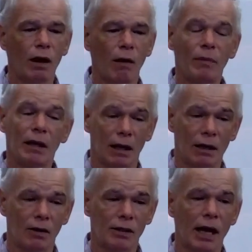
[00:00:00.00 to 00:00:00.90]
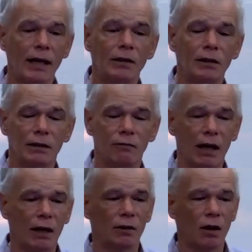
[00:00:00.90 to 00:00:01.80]
because they didn't
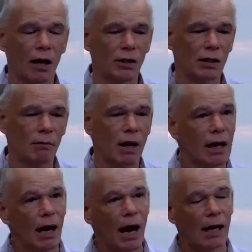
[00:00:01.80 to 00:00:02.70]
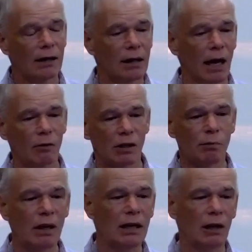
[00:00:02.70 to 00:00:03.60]
recognize him and they were
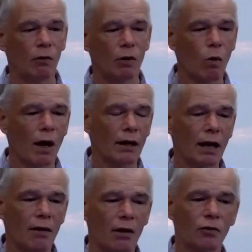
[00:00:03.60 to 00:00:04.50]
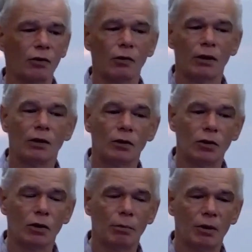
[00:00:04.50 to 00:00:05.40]
speaking with one another through an
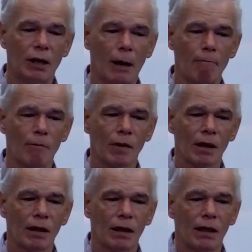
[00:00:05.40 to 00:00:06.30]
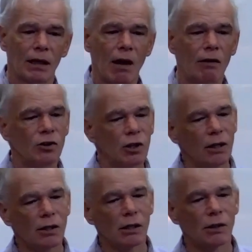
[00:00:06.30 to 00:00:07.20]
interpreter. Now at
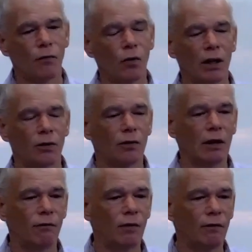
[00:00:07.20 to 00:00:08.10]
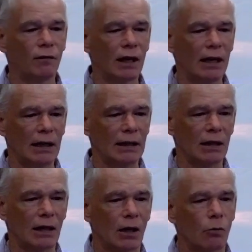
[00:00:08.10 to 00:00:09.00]
Genesis 43:15,
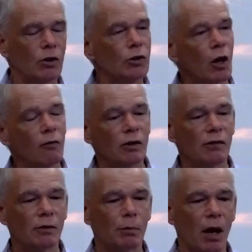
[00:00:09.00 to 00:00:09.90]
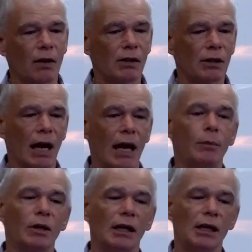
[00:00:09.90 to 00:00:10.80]
when Joseph's brothers
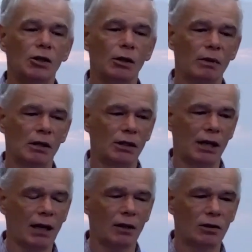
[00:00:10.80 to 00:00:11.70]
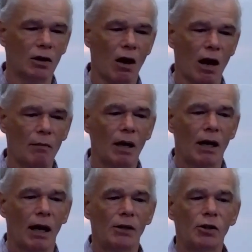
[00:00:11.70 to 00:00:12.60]
came to Egypt a second time
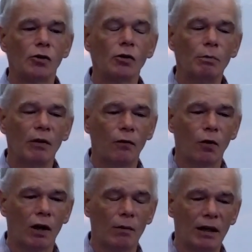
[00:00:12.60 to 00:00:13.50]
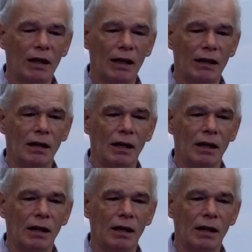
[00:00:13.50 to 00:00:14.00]
and stood before him again,